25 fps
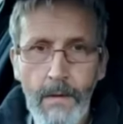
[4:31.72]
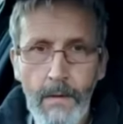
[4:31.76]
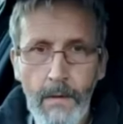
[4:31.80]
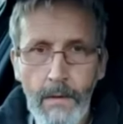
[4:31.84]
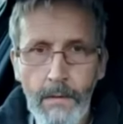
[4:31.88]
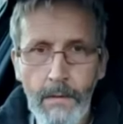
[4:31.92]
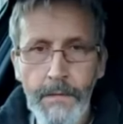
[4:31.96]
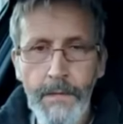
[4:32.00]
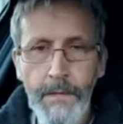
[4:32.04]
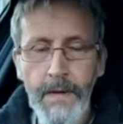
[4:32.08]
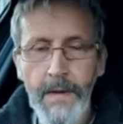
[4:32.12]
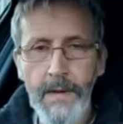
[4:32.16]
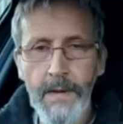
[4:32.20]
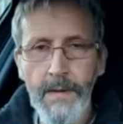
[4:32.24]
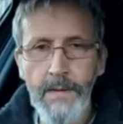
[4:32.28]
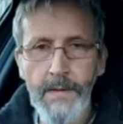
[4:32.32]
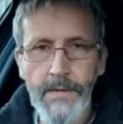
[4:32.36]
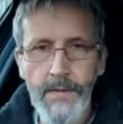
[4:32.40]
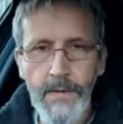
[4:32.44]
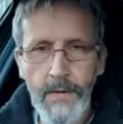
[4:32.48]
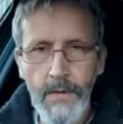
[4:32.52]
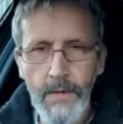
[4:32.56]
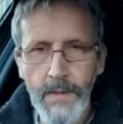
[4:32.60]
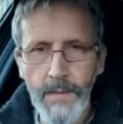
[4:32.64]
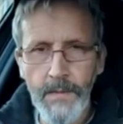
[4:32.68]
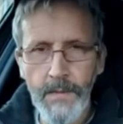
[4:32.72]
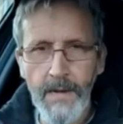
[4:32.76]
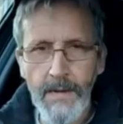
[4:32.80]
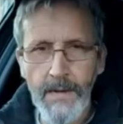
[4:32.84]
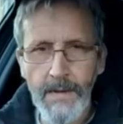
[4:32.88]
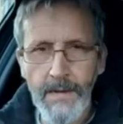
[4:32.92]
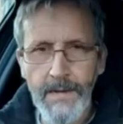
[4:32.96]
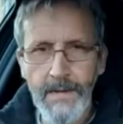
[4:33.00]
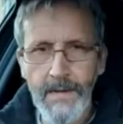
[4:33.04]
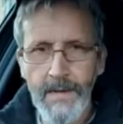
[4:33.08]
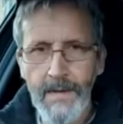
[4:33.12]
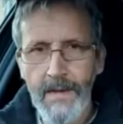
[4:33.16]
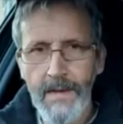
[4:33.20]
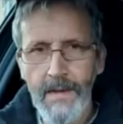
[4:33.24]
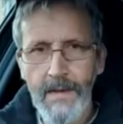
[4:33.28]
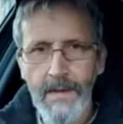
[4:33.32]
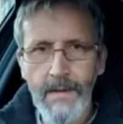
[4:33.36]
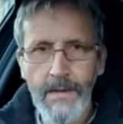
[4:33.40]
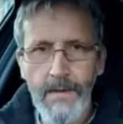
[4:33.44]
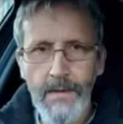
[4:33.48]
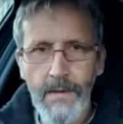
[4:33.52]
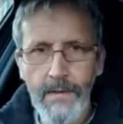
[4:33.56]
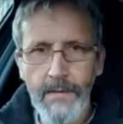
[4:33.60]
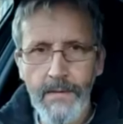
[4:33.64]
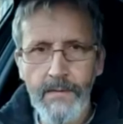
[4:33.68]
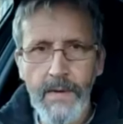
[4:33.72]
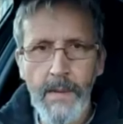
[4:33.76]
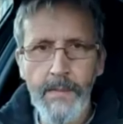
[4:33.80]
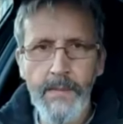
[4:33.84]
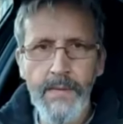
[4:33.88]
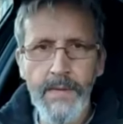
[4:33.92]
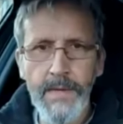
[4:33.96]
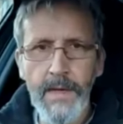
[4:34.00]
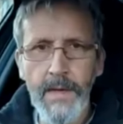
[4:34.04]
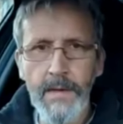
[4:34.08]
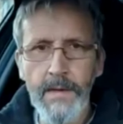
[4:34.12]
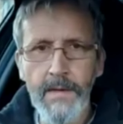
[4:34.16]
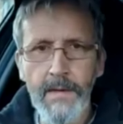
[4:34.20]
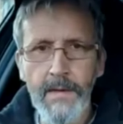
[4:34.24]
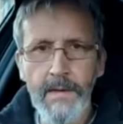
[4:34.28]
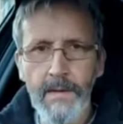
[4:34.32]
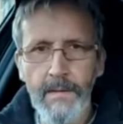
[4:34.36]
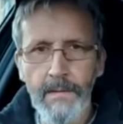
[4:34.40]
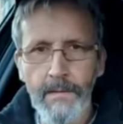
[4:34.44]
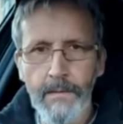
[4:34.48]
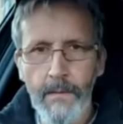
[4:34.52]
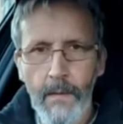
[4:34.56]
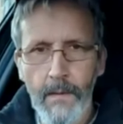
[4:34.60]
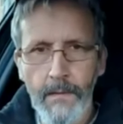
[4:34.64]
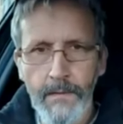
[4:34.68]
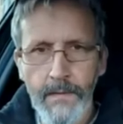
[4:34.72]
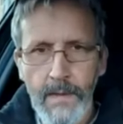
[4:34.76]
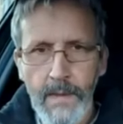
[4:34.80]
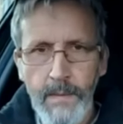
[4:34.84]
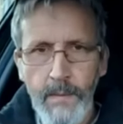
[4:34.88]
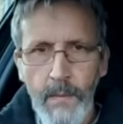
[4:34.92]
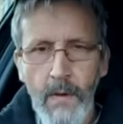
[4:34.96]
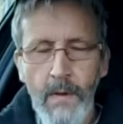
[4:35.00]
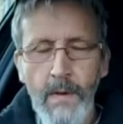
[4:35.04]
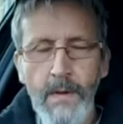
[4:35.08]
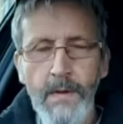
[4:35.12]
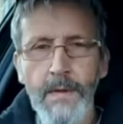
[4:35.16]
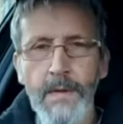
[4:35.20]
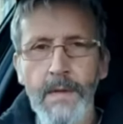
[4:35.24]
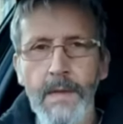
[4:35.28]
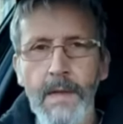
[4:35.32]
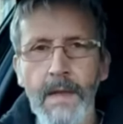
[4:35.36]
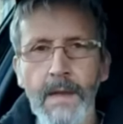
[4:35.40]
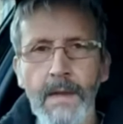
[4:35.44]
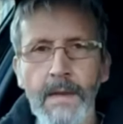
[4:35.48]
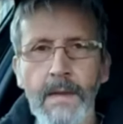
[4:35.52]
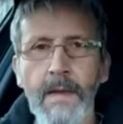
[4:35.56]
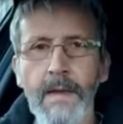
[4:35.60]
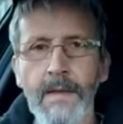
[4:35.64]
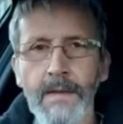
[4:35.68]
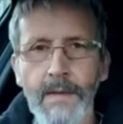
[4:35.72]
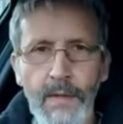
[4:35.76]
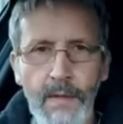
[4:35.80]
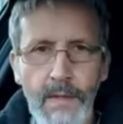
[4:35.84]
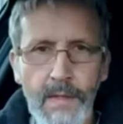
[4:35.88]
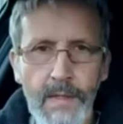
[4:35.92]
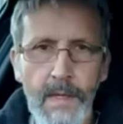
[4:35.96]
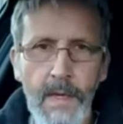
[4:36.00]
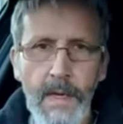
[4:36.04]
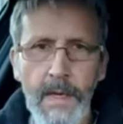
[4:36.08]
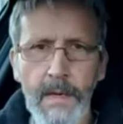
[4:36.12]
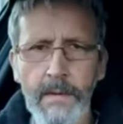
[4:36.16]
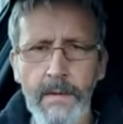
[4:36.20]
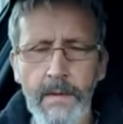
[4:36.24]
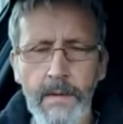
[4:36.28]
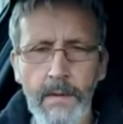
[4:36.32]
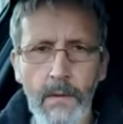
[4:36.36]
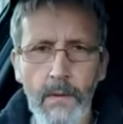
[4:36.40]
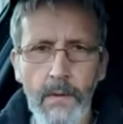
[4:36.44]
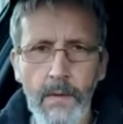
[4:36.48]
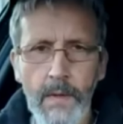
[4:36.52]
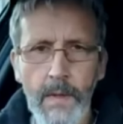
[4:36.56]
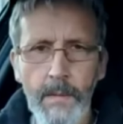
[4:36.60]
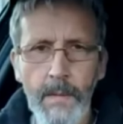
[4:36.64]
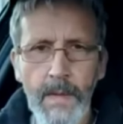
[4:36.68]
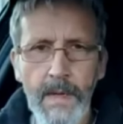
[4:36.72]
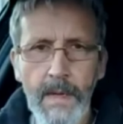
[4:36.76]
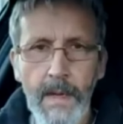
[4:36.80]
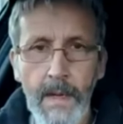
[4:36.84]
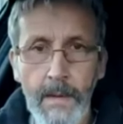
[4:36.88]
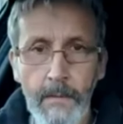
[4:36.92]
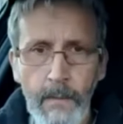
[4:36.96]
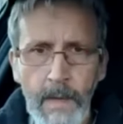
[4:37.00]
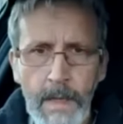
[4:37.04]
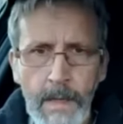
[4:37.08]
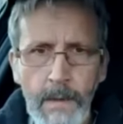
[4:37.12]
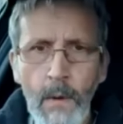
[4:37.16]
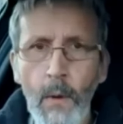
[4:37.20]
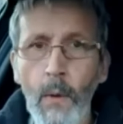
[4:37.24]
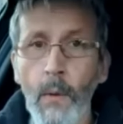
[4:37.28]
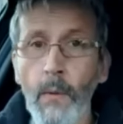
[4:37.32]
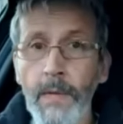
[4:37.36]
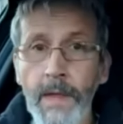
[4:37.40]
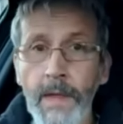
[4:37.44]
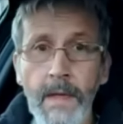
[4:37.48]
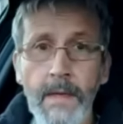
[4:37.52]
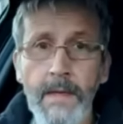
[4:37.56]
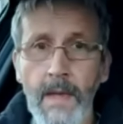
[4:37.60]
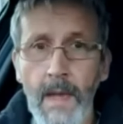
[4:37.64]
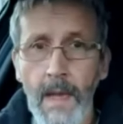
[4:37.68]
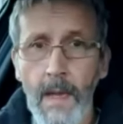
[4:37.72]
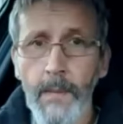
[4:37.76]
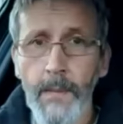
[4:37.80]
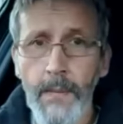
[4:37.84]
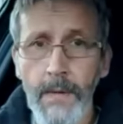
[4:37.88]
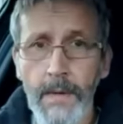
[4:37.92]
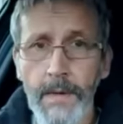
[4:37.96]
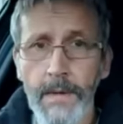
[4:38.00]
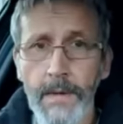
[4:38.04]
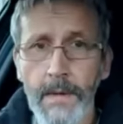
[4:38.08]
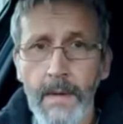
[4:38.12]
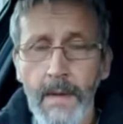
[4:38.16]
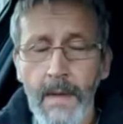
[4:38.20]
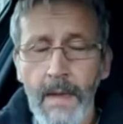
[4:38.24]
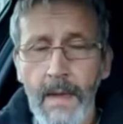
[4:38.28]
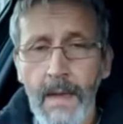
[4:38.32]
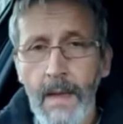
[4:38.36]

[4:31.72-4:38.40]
Offering inducements to the representative of the smaller state to sign the document. And we know this happened.